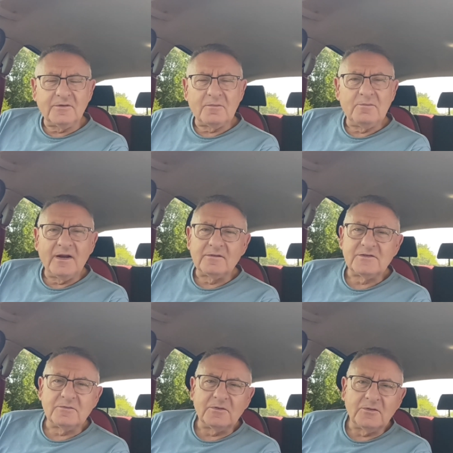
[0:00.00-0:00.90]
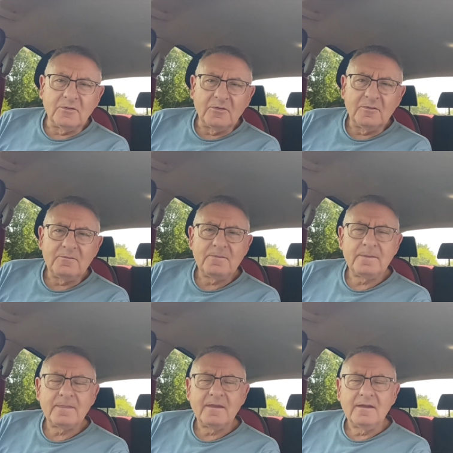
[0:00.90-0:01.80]
We're not bound to a law
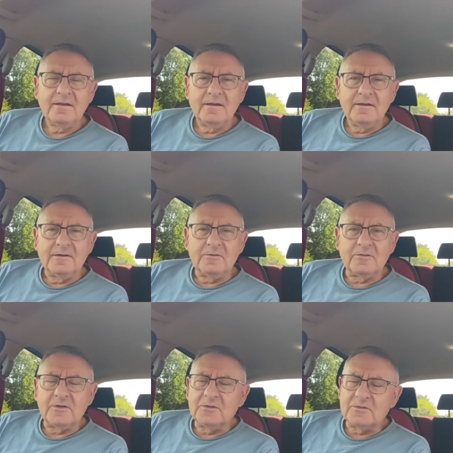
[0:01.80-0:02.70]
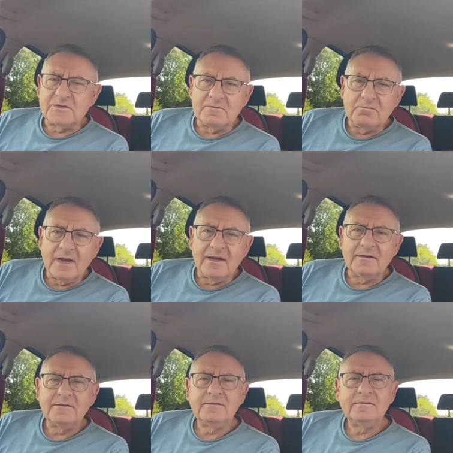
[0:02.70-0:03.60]
or the laws of
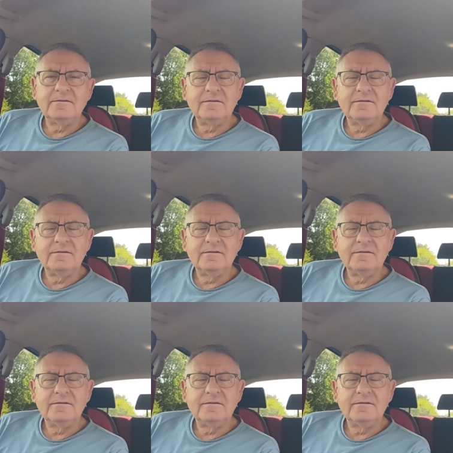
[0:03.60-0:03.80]
man,